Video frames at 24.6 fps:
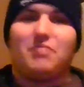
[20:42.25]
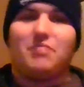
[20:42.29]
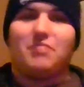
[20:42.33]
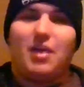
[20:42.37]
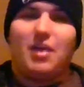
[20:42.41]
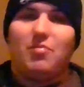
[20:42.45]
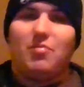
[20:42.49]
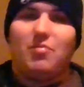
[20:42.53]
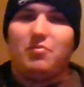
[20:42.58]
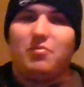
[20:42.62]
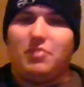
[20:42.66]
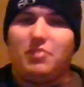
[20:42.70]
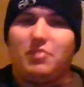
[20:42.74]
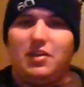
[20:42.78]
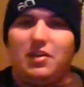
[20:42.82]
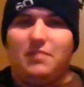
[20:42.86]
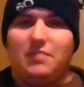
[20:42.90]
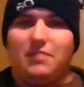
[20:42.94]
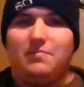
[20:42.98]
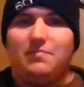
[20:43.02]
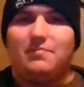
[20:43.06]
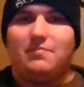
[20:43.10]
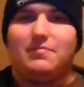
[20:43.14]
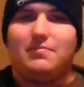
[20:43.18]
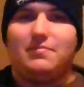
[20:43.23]
probably
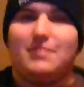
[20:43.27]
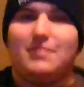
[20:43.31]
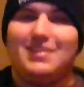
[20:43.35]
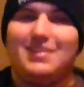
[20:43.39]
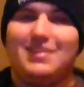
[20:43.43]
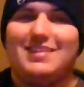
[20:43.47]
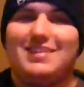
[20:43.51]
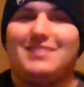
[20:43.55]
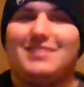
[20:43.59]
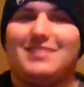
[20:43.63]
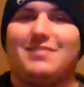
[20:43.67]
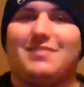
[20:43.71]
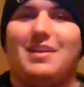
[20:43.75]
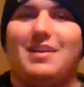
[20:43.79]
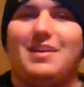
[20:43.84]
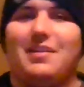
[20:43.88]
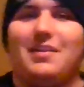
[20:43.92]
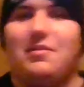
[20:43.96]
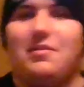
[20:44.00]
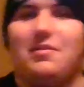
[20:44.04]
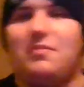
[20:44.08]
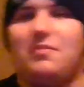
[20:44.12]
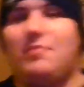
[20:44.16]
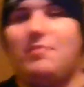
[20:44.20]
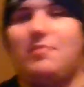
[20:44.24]
is when I
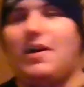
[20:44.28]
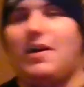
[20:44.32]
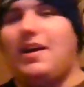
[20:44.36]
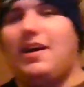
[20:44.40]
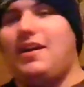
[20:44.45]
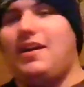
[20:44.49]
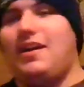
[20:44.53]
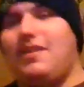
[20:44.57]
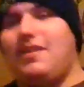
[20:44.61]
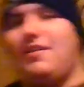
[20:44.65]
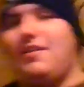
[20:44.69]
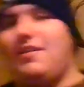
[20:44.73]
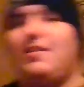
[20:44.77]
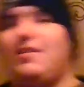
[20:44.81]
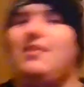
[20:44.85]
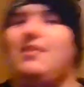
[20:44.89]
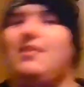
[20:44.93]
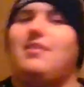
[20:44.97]
go to buy